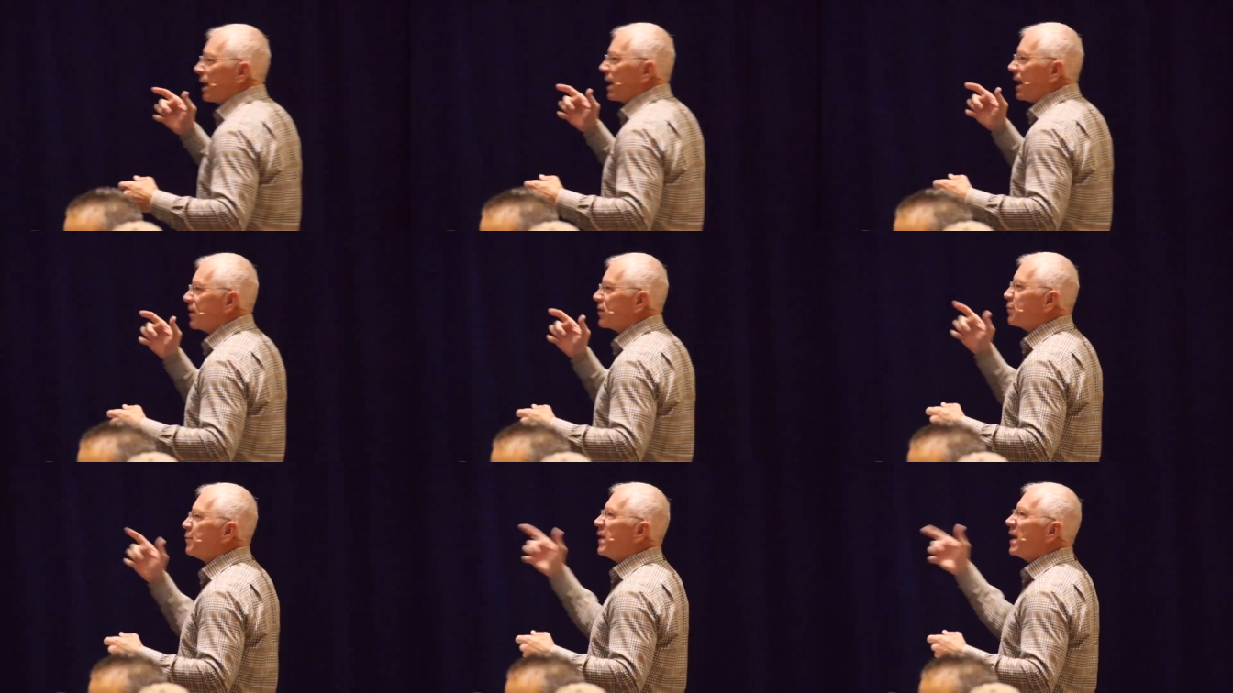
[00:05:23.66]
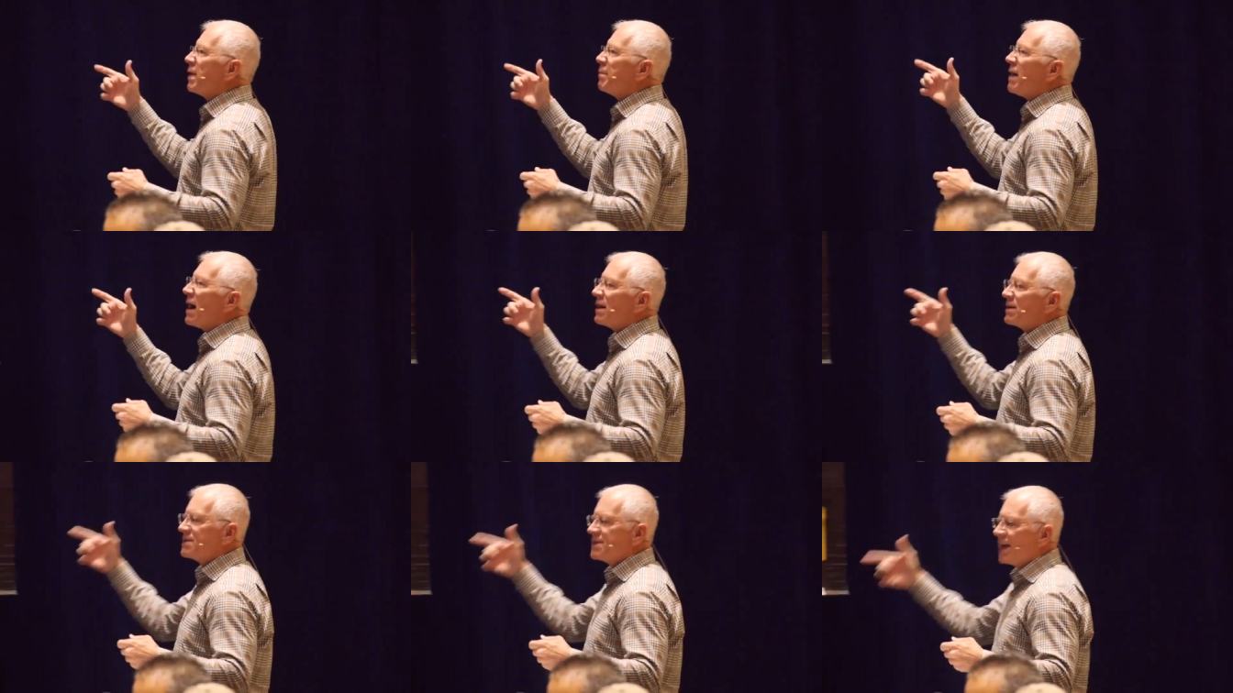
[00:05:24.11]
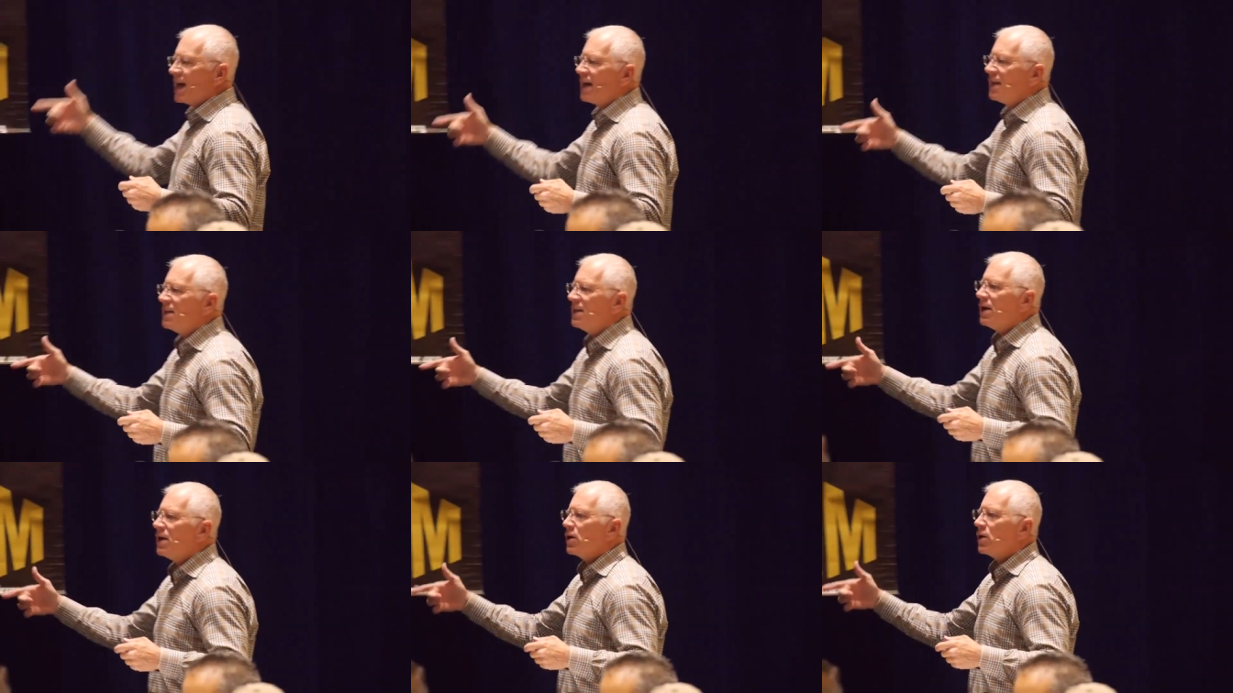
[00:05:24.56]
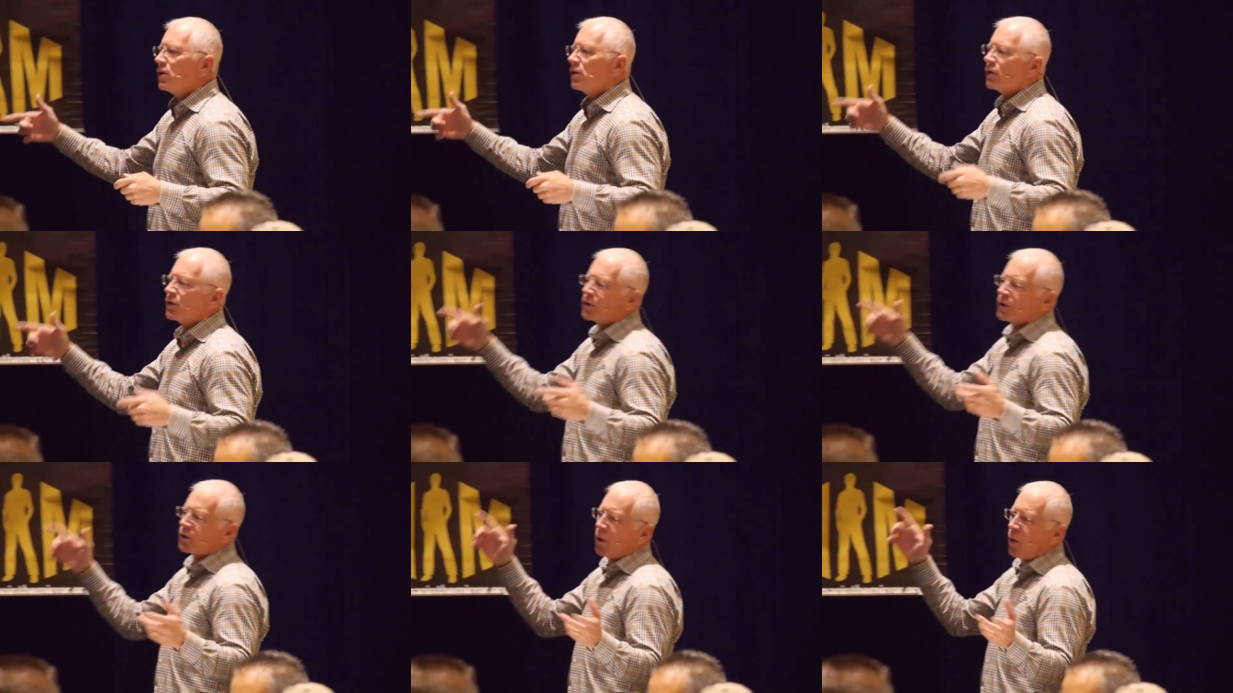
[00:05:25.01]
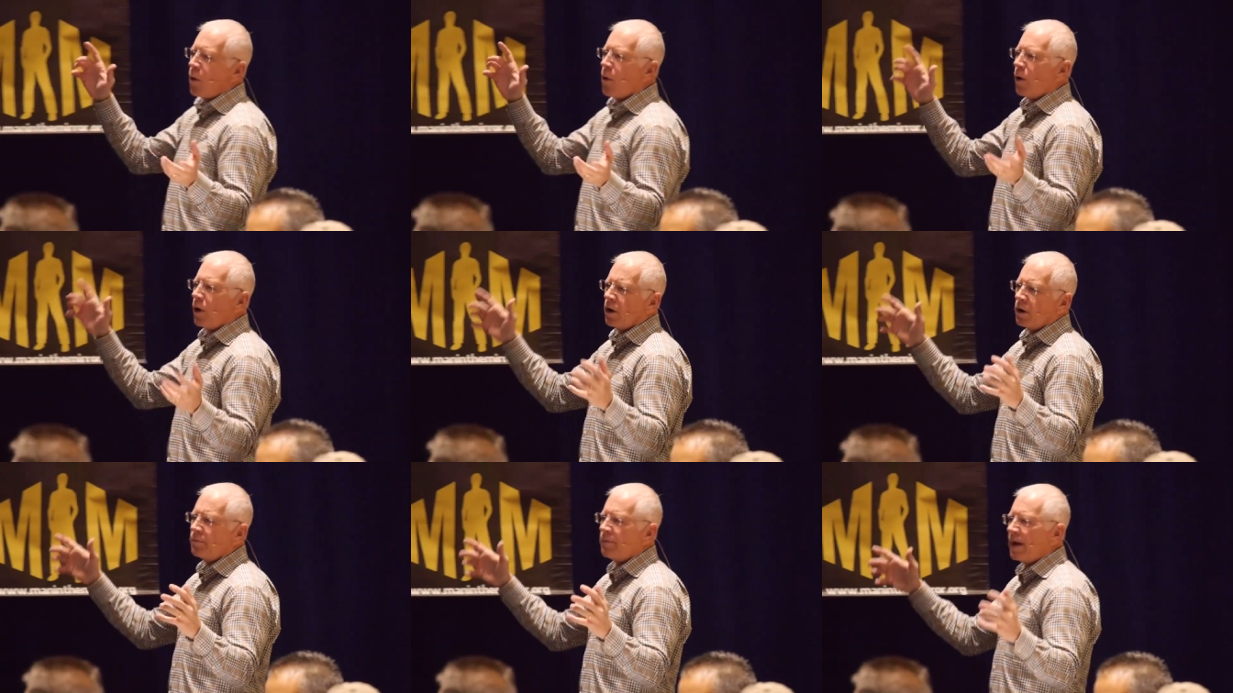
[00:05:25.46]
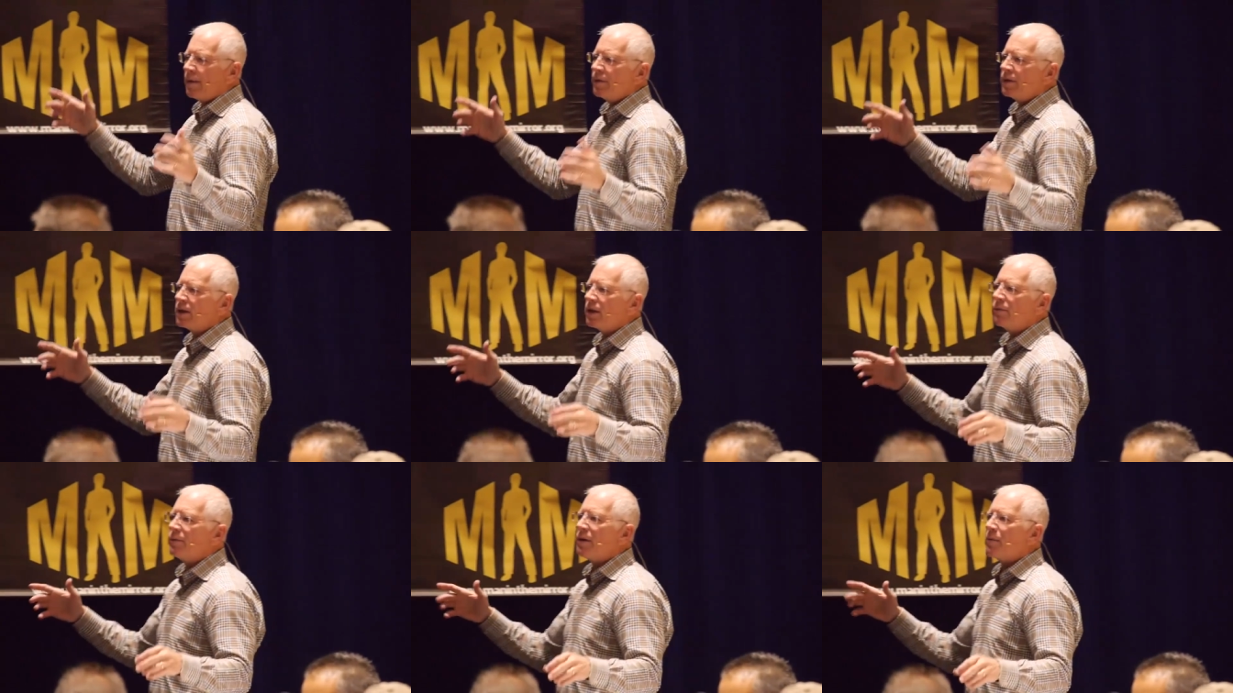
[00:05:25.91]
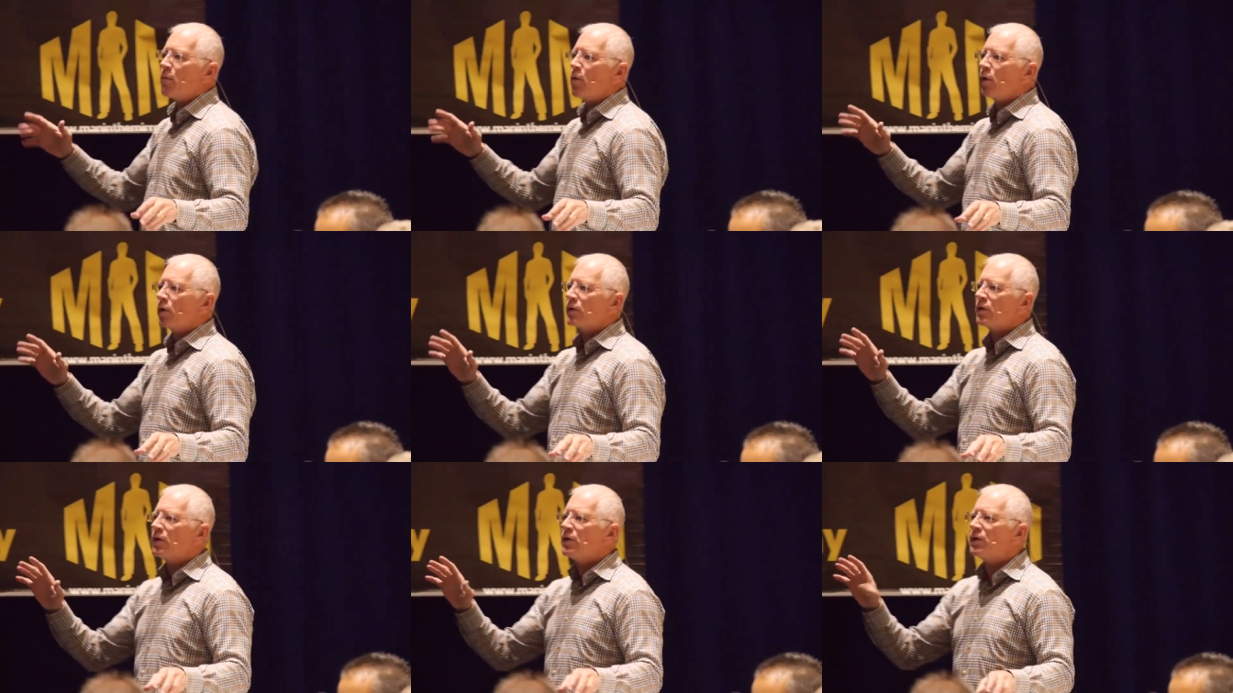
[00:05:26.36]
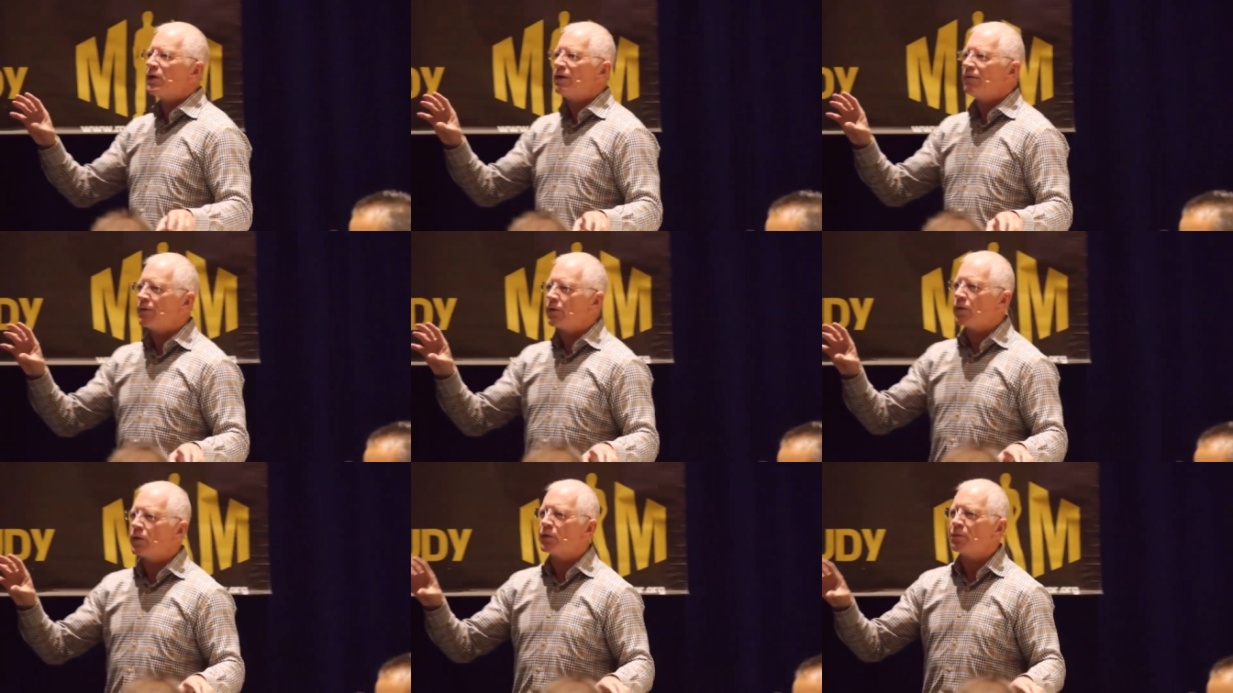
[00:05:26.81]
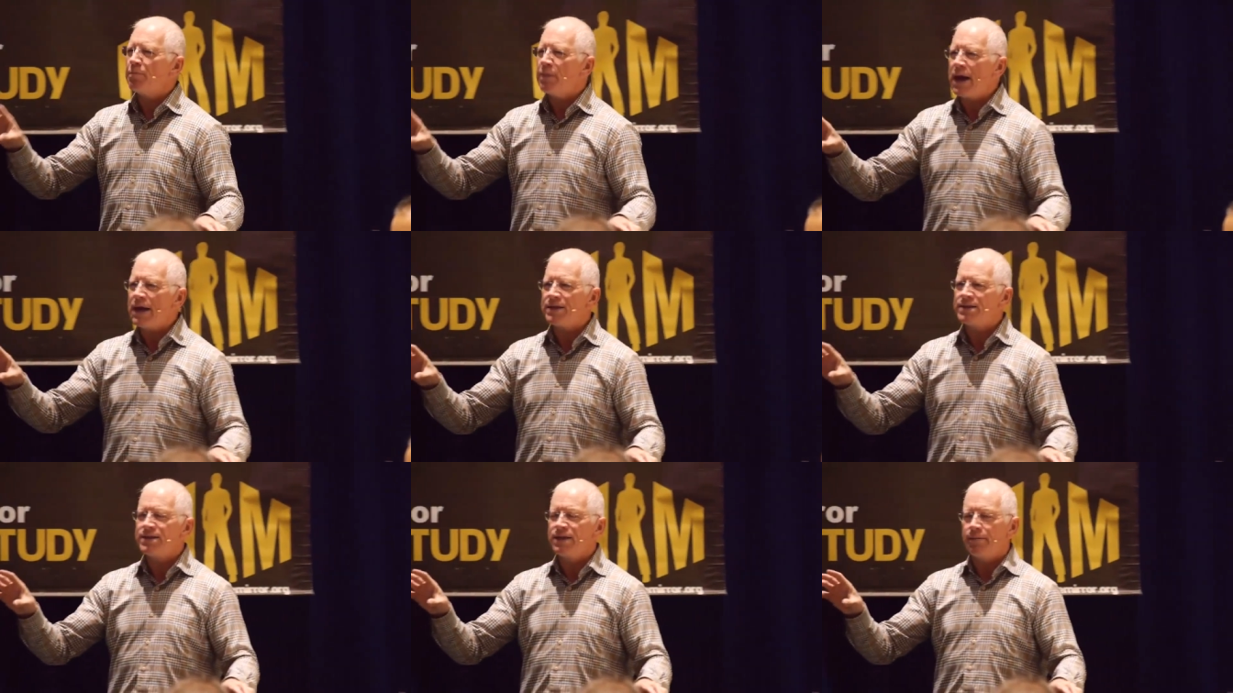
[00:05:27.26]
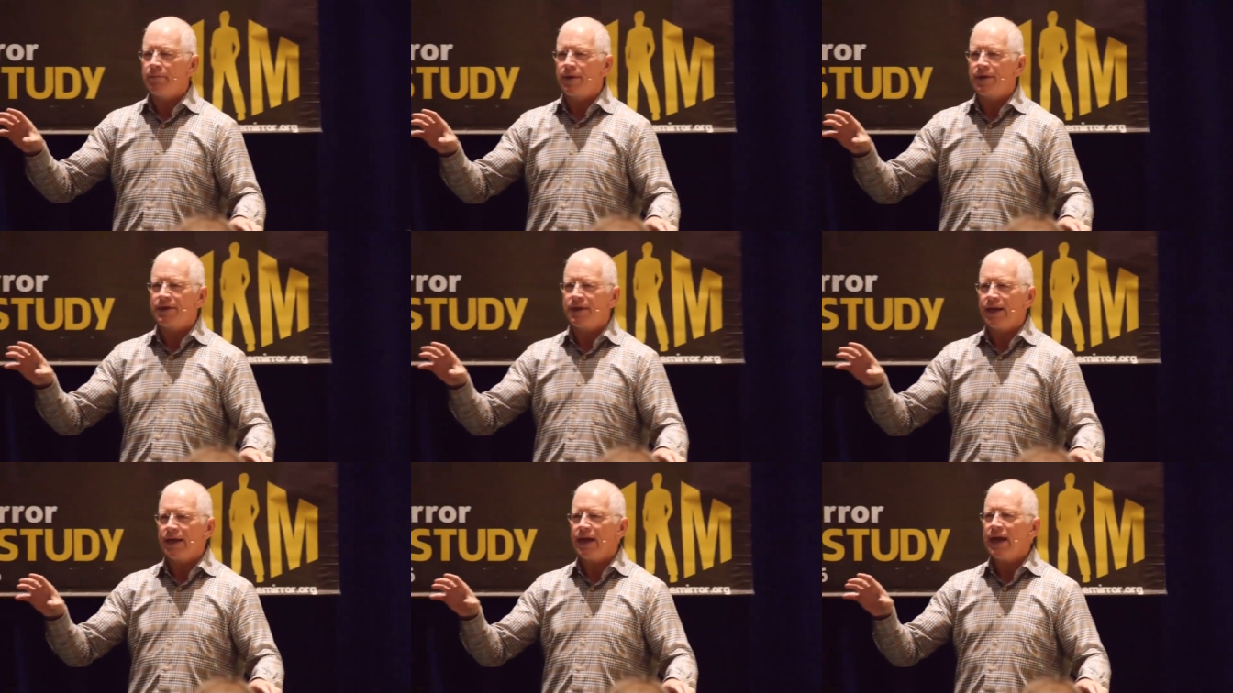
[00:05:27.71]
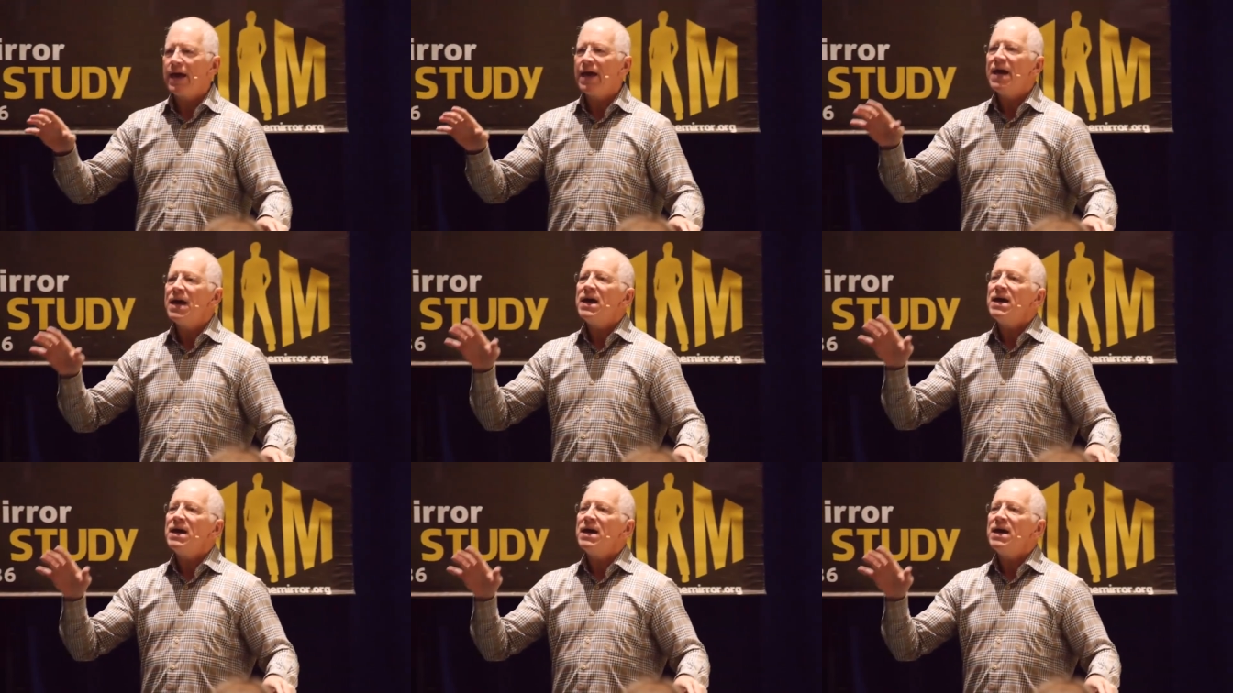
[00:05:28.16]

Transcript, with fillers: It's been about 10 years, or maybe a little bit more, since he first met Timothy.